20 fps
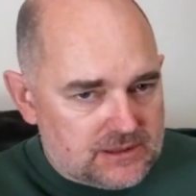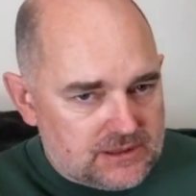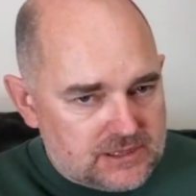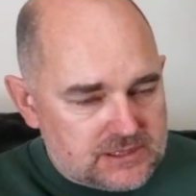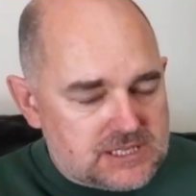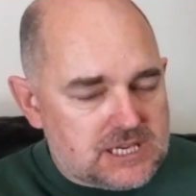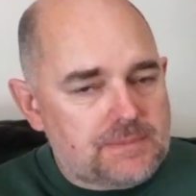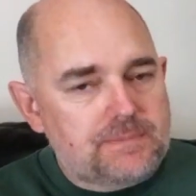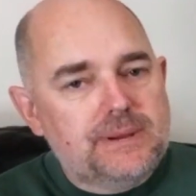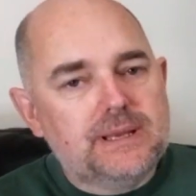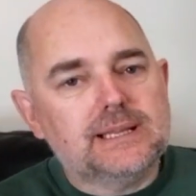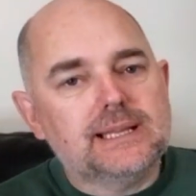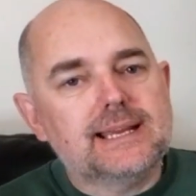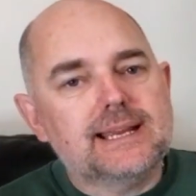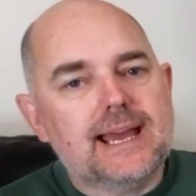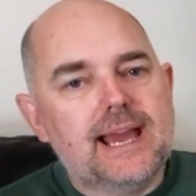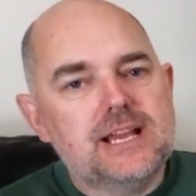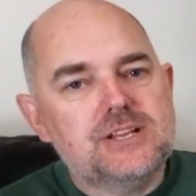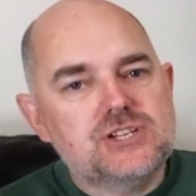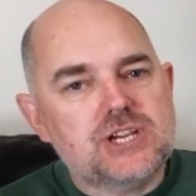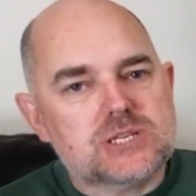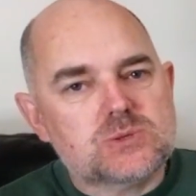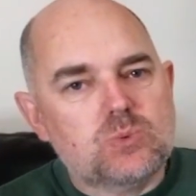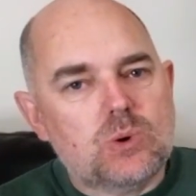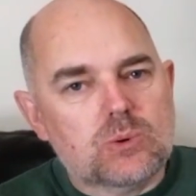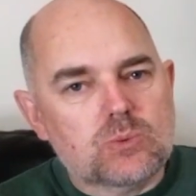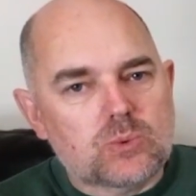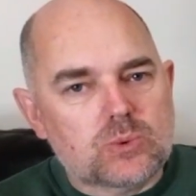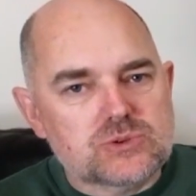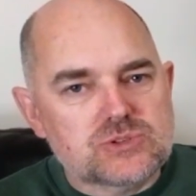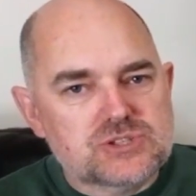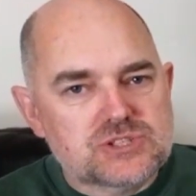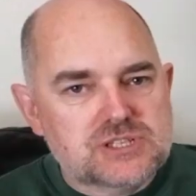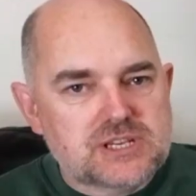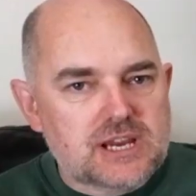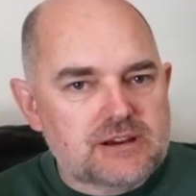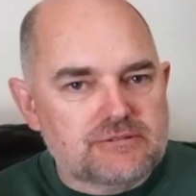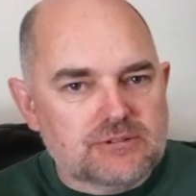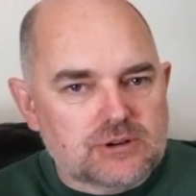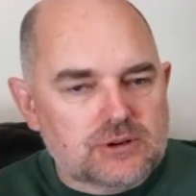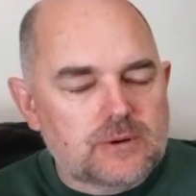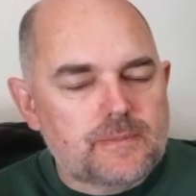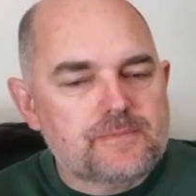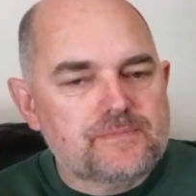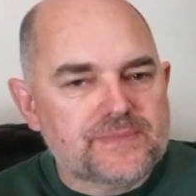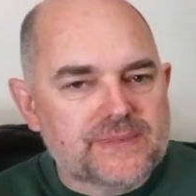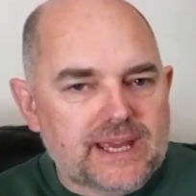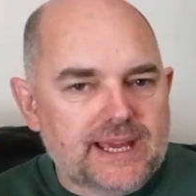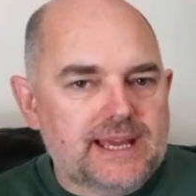the TP Link HS110